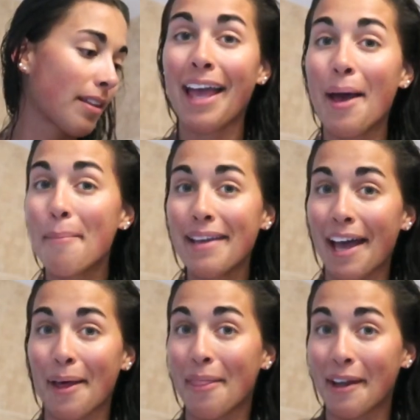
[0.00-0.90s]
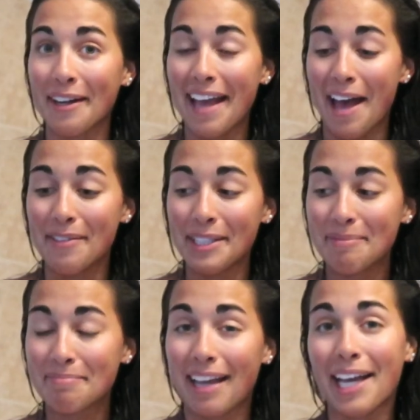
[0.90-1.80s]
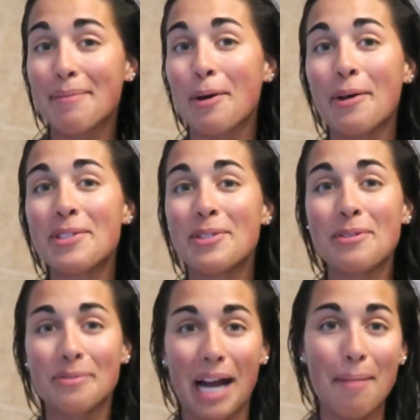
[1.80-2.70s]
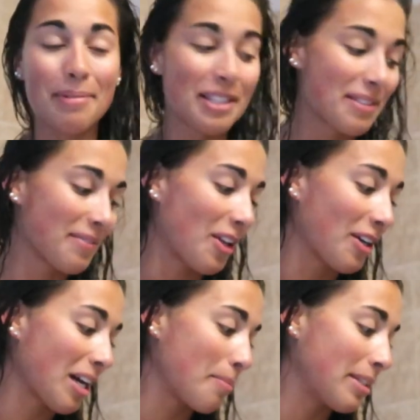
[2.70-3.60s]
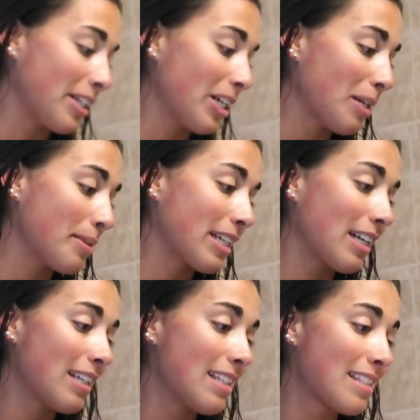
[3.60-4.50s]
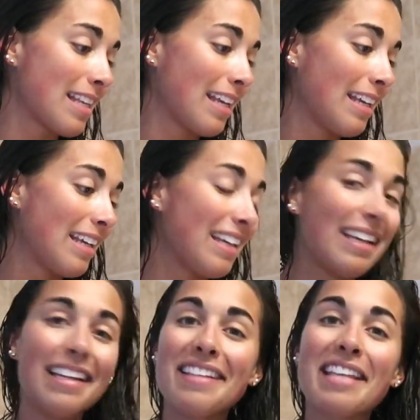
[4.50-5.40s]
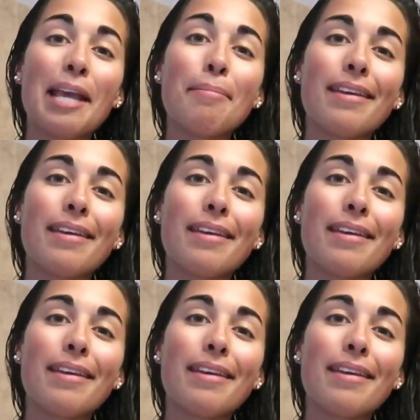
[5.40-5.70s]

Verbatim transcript: But yeah, there you have it. I am going to wrap this vlog up here because it is 8